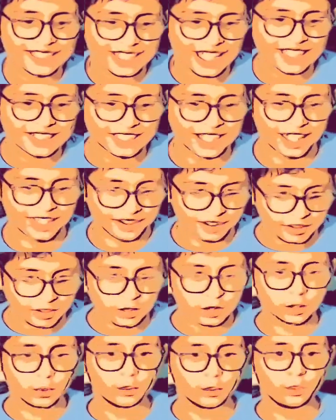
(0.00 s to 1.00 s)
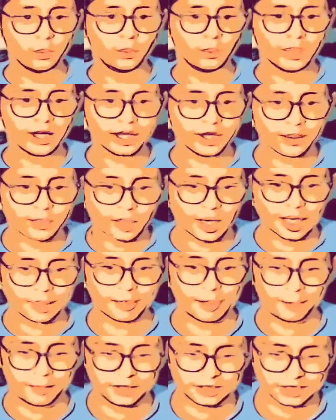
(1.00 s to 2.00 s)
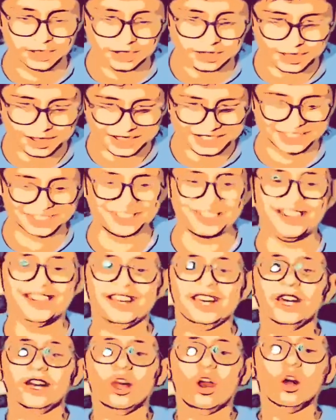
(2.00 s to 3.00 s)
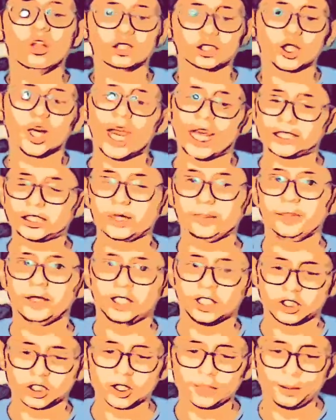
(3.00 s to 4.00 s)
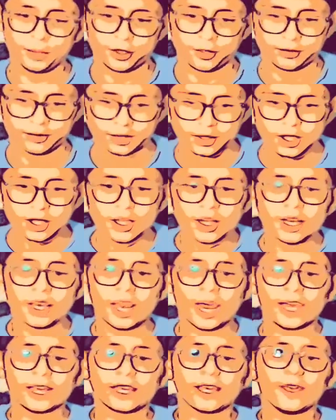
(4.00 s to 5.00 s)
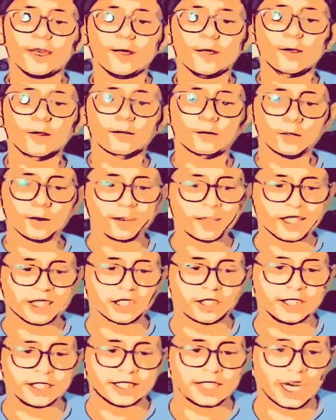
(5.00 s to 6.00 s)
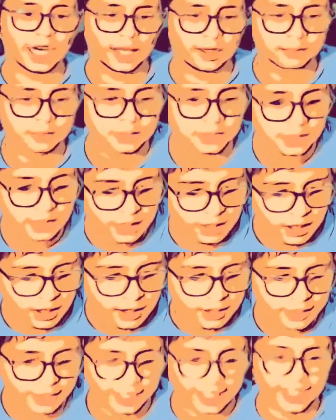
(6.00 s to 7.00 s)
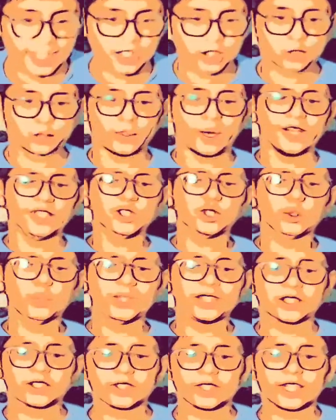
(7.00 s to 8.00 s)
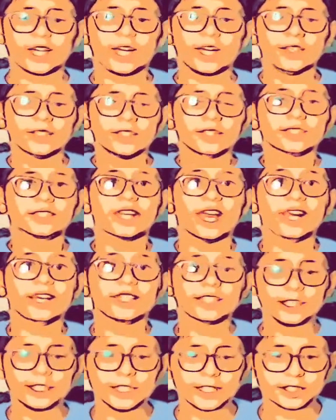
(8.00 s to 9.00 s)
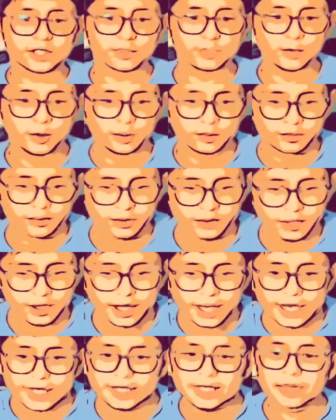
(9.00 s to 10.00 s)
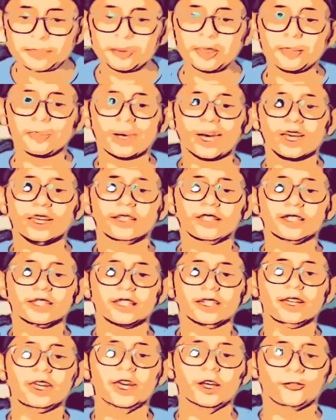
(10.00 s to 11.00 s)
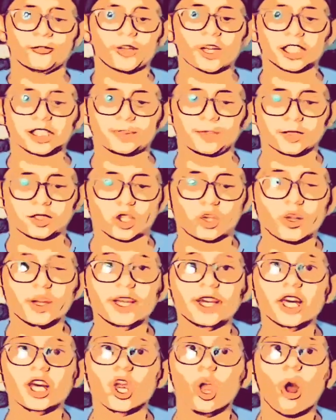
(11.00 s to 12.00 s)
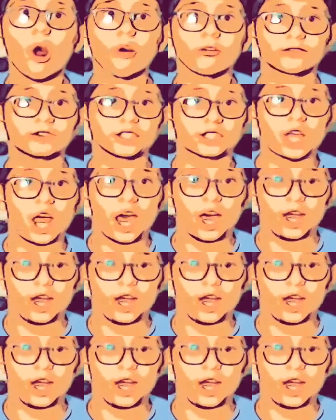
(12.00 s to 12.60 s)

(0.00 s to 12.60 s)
I said, to win rock, paper, scissors, it also has to be distributive. Like, if you play 30 times, then try to do it so that 10 each move. And keep in mind, it works majority of the time.